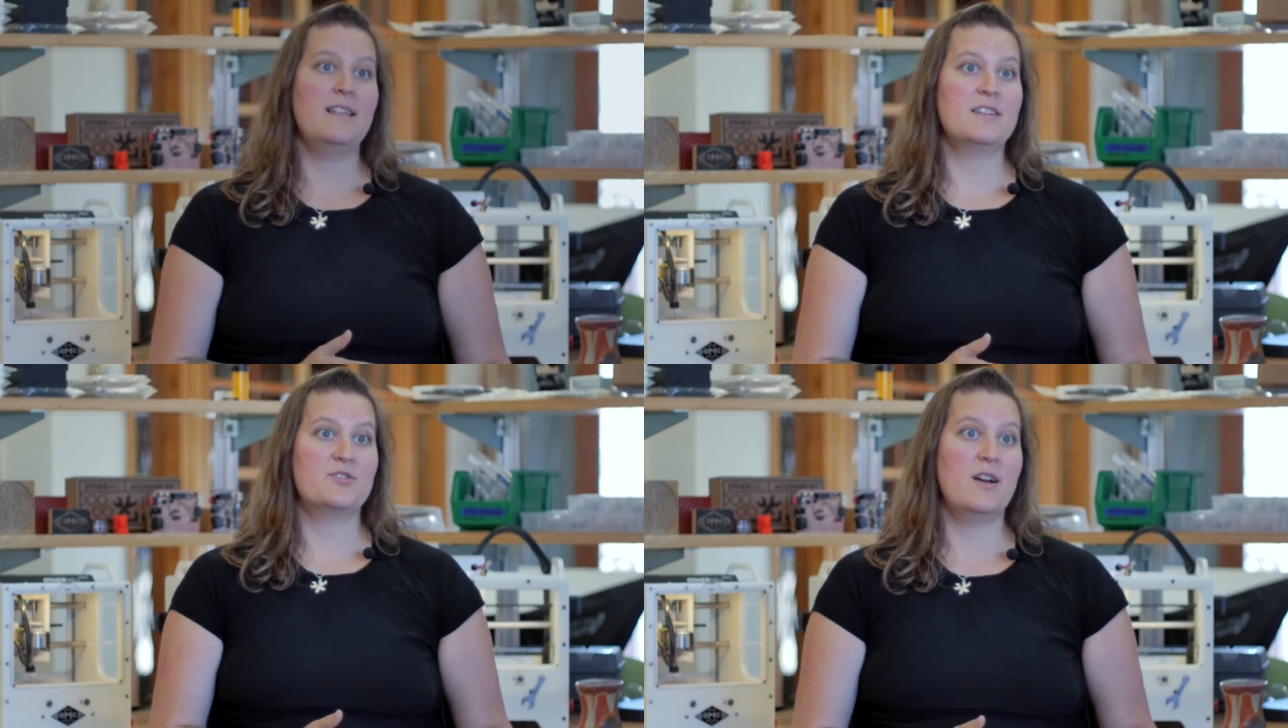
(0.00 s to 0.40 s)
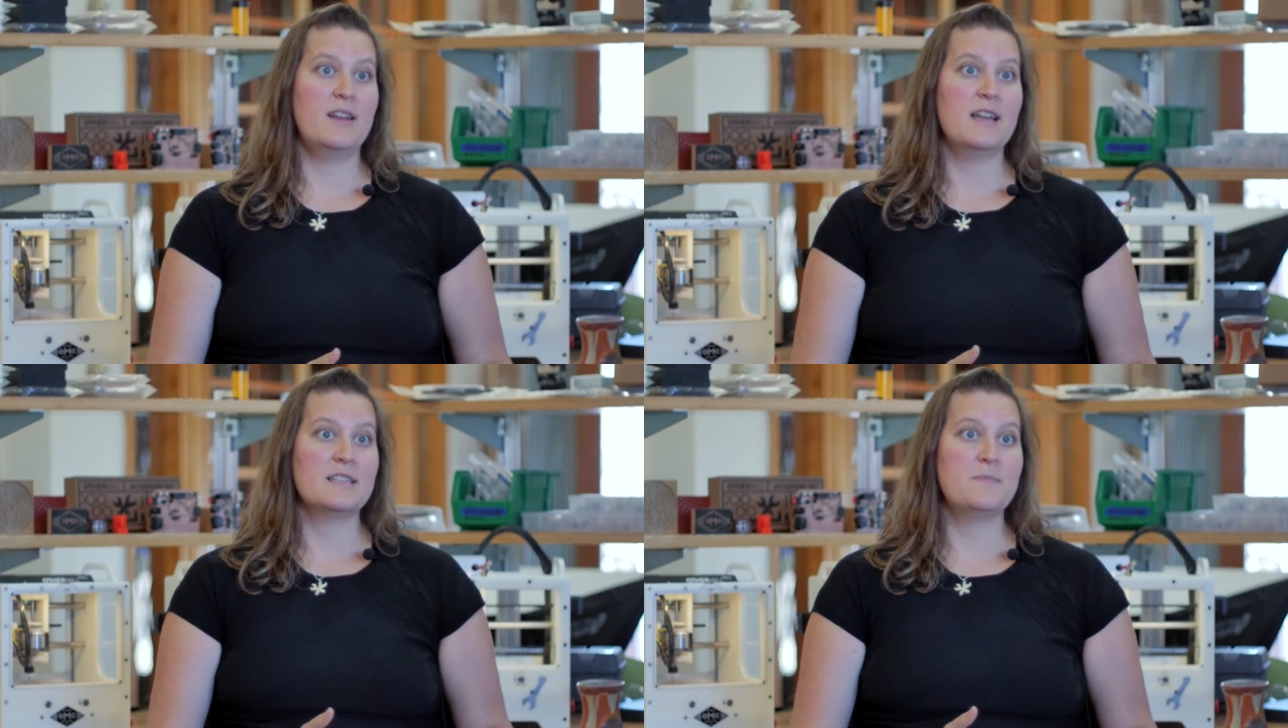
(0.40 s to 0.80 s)

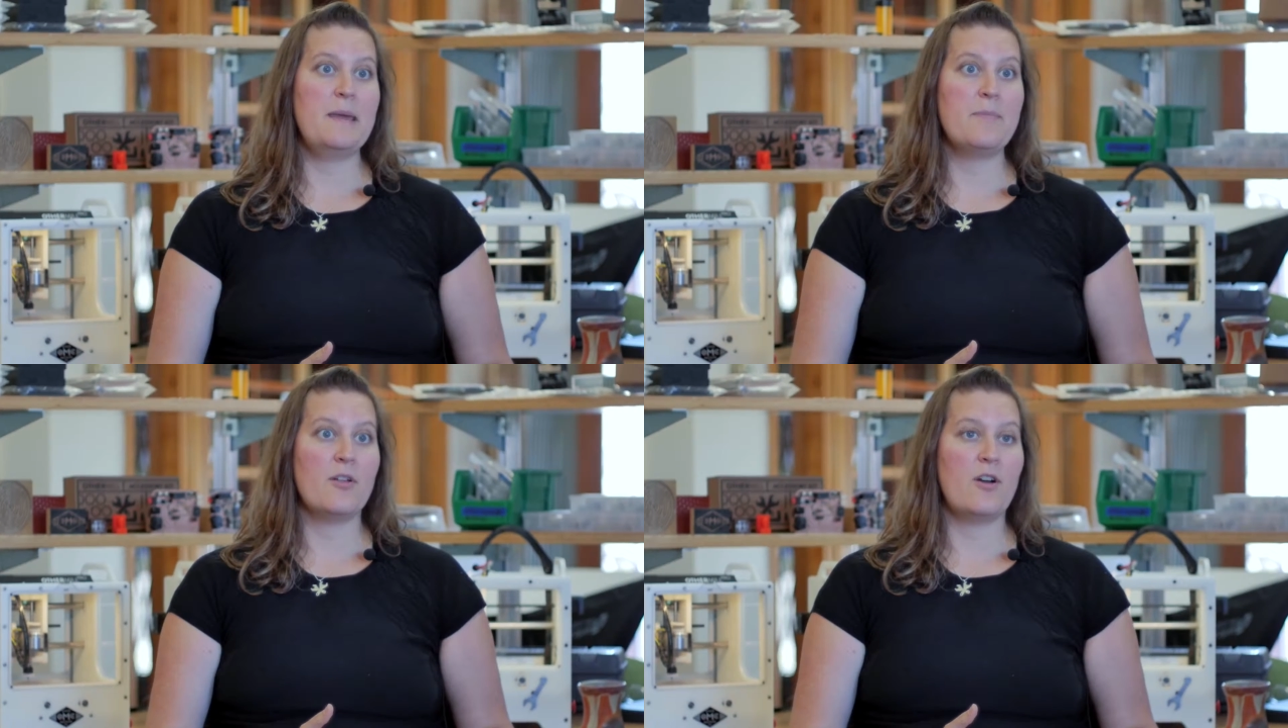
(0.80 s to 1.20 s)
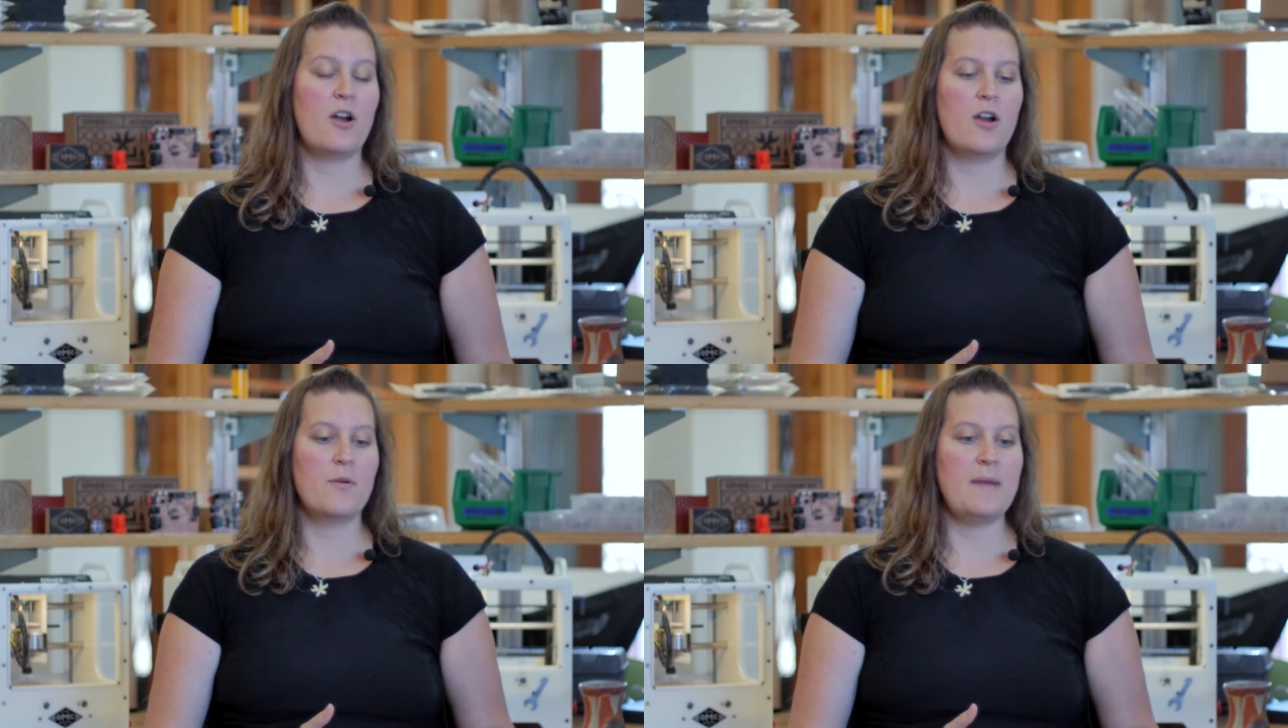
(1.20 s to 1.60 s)
electronics, people
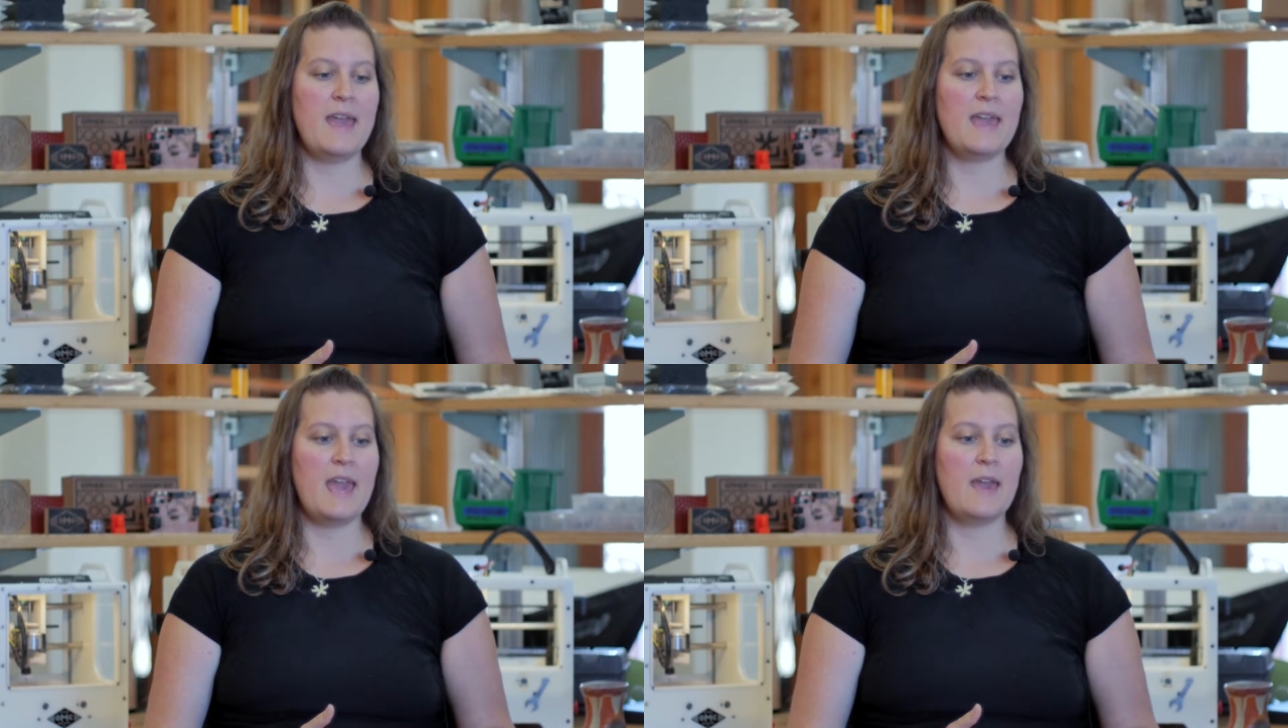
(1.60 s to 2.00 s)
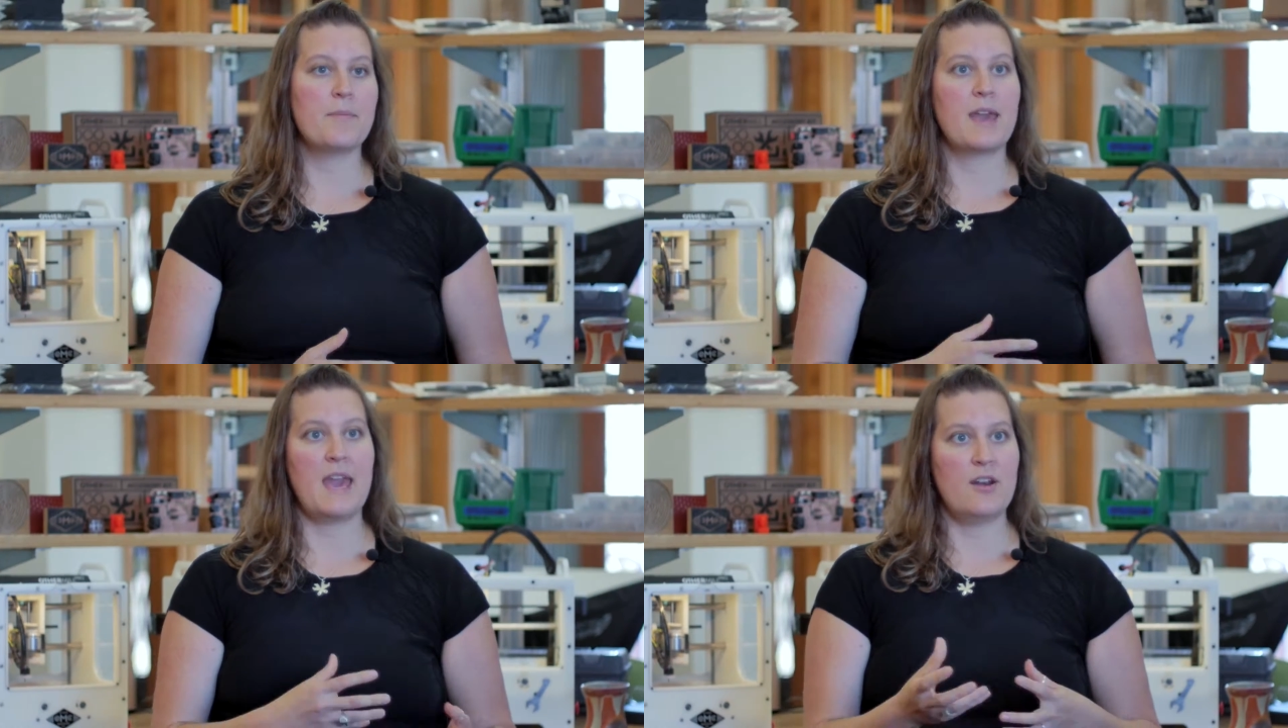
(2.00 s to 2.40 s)
are
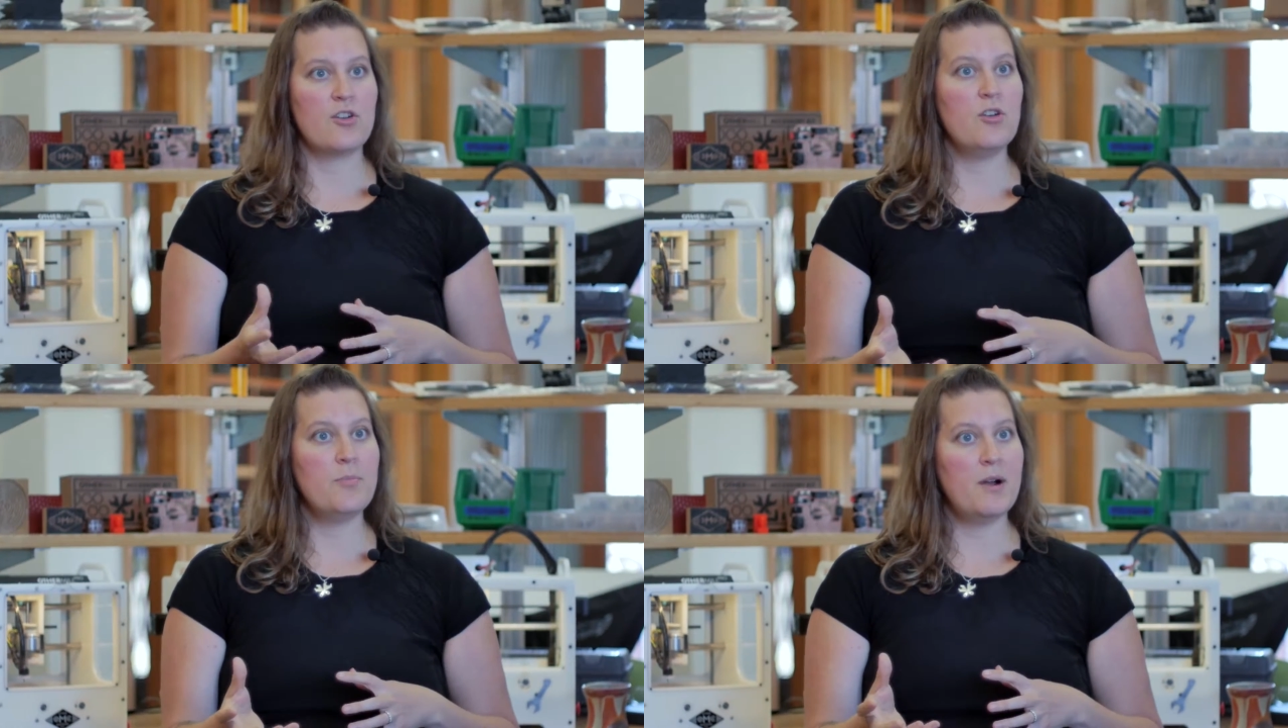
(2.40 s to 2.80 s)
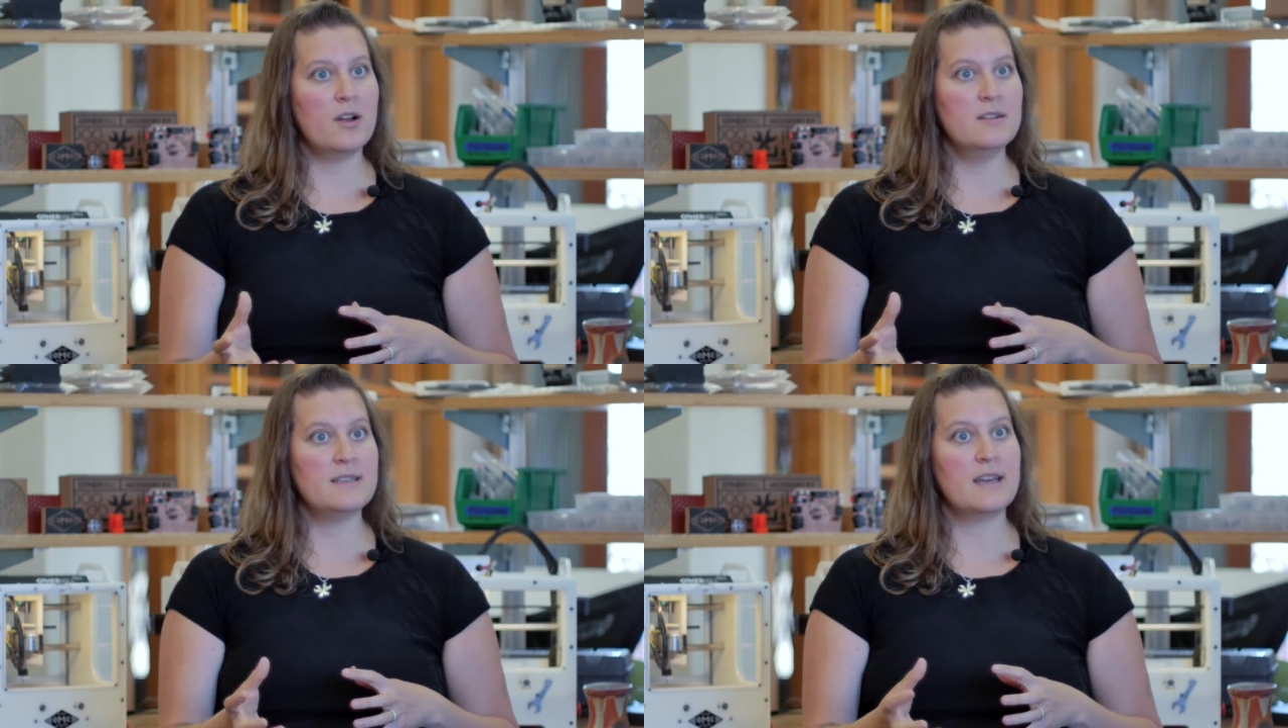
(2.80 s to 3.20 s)
making mechanical
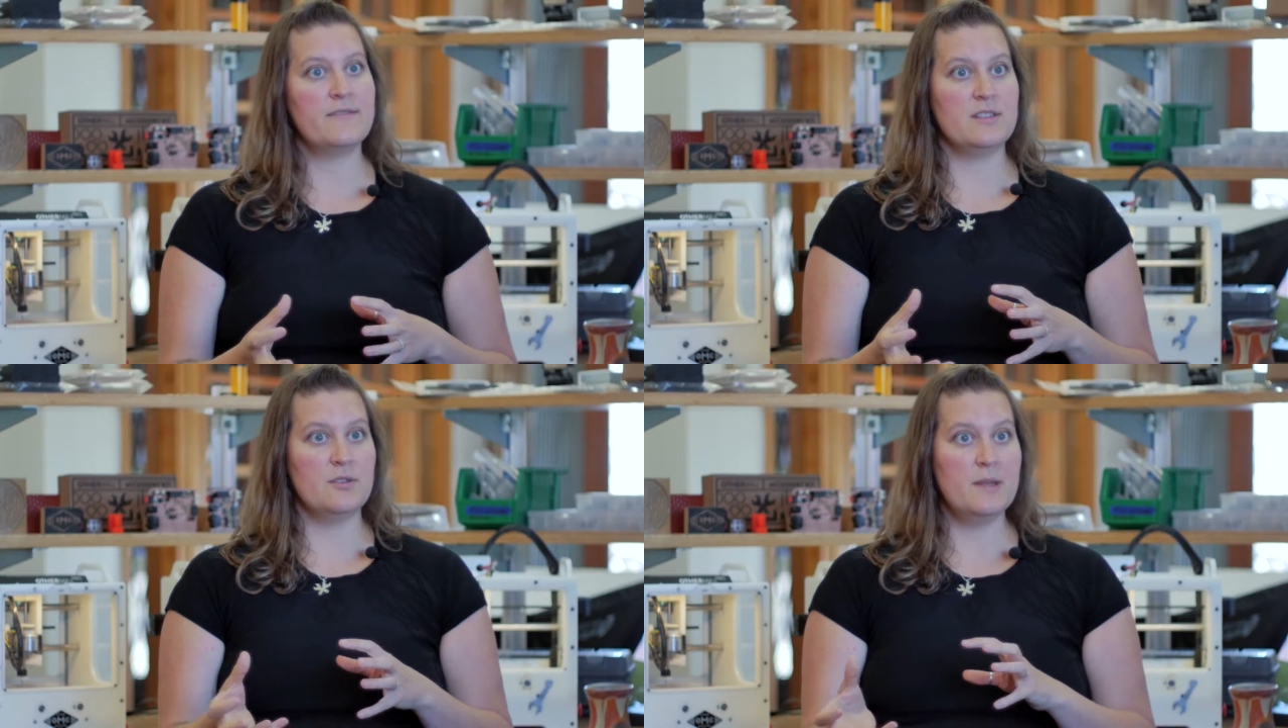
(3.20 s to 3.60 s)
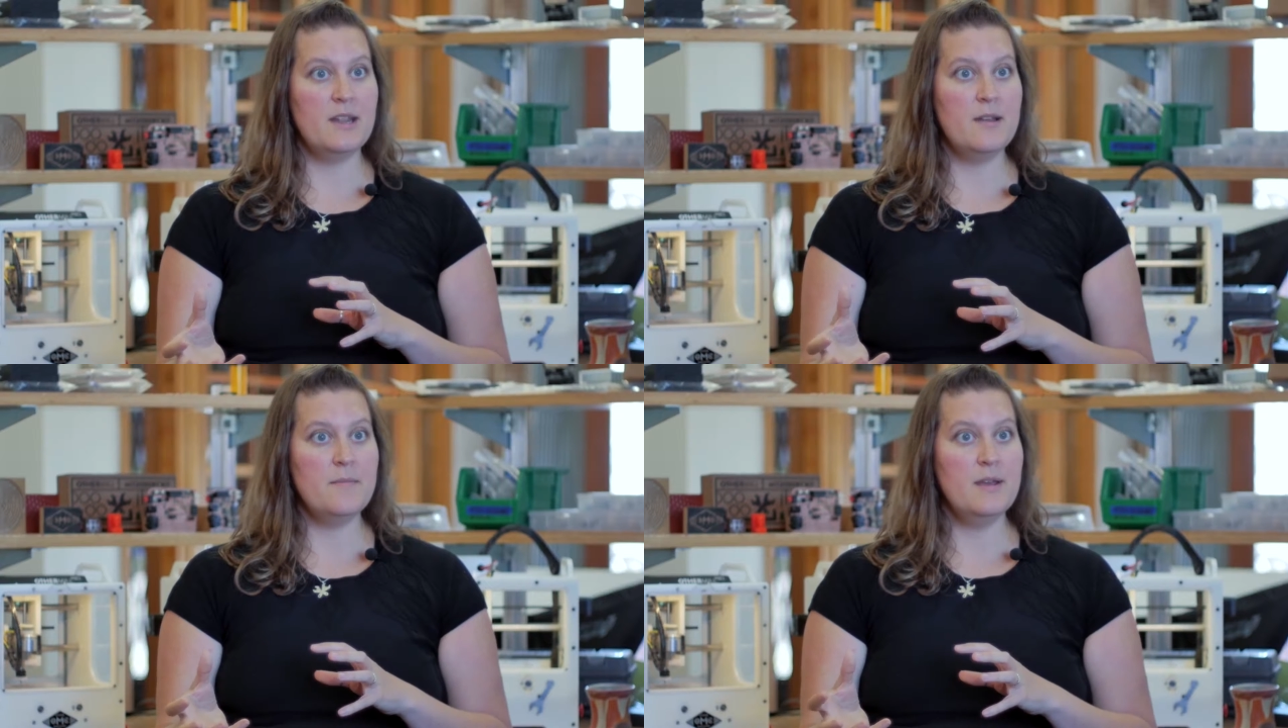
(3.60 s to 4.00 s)
parts out of
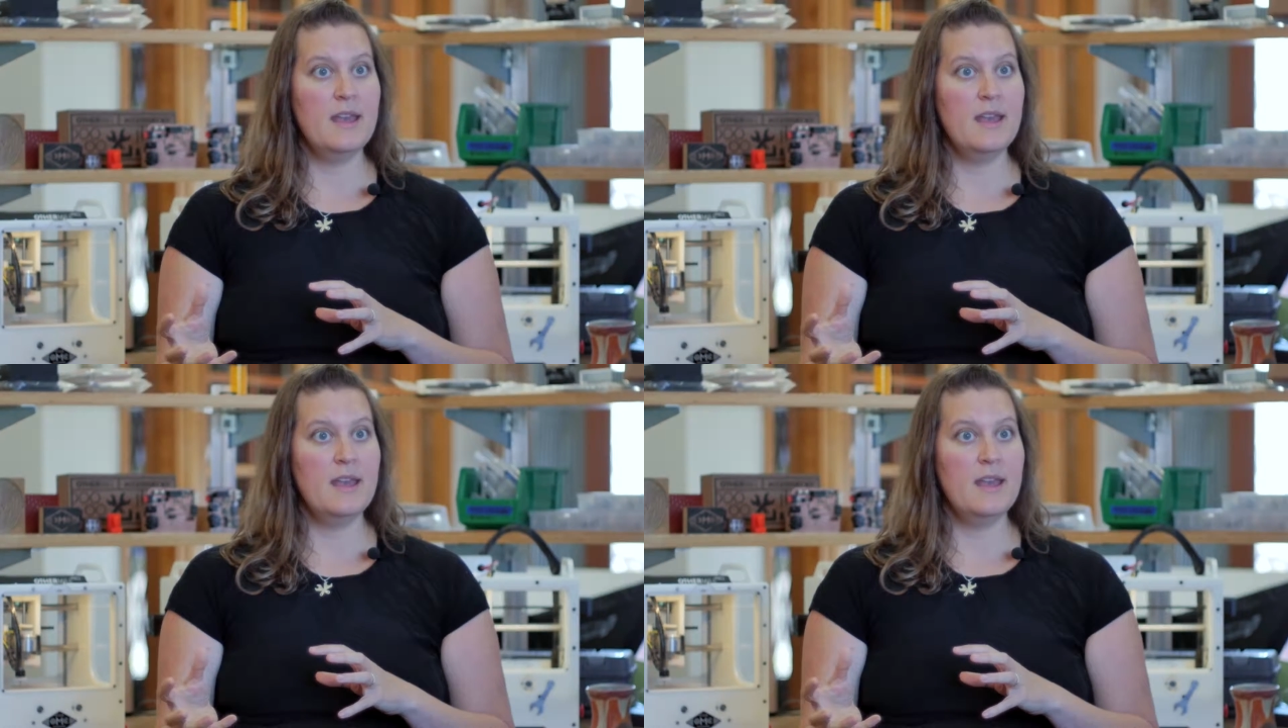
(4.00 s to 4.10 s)
aluminum.